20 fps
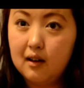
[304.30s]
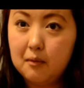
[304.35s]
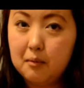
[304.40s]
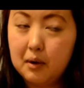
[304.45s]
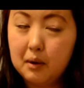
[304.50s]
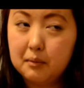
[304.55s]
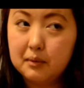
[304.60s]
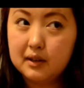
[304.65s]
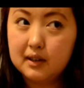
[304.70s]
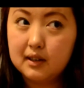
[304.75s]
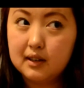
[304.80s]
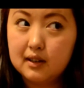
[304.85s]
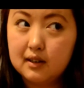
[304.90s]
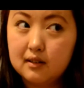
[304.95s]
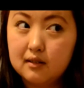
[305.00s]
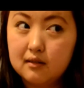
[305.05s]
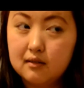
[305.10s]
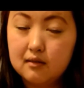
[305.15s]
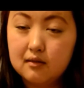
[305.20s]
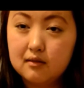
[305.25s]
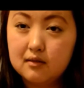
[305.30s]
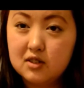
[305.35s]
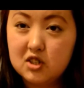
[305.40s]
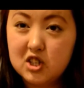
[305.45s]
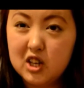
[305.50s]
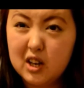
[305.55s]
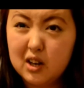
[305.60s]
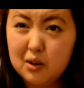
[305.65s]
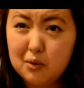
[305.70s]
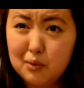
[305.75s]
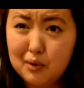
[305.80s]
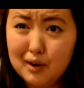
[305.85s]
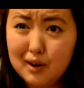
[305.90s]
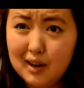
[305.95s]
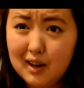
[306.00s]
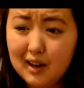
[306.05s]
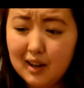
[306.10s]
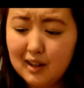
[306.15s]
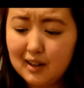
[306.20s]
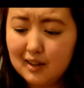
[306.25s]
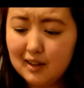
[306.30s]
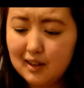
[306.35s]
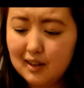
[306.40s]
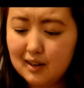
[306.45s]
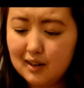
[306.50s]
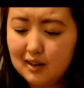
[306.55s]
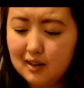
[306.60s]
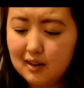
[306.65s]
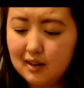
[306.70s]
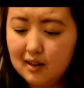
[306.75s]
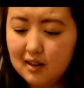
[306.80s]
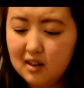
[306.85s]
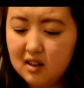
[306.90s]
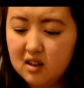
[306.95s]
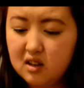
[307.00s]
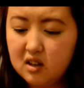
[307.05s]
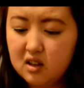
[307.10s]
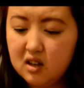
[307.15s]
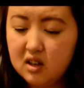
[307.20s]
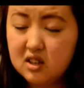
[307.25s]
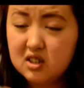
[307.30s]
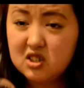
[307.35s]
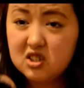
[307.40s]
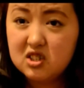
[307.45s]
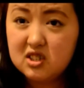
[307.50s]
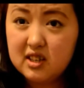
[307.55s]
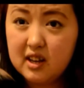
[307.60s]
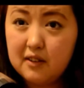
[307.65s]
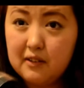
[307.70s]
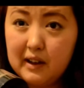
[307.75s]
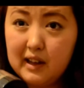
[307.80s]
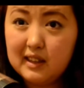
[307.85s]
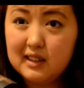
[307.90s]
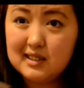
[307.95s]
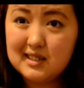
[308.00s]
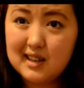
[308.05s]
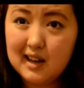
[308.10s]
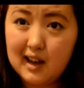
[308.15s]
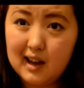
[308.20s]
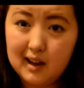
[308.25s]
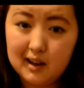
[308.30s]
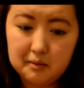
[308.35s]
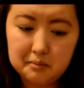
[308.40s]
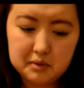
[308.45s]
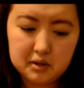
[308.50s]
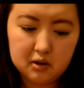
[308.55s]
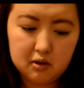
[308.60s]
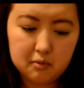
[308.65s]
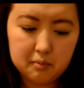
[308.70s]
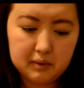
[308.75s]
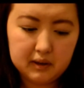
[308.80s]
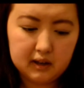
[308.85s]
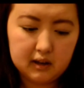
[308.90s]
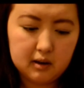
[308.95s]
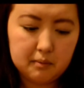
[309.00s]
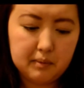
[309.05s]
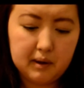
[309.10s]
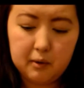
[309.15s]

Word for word: probably in January, and then just never had the time to go pick it up.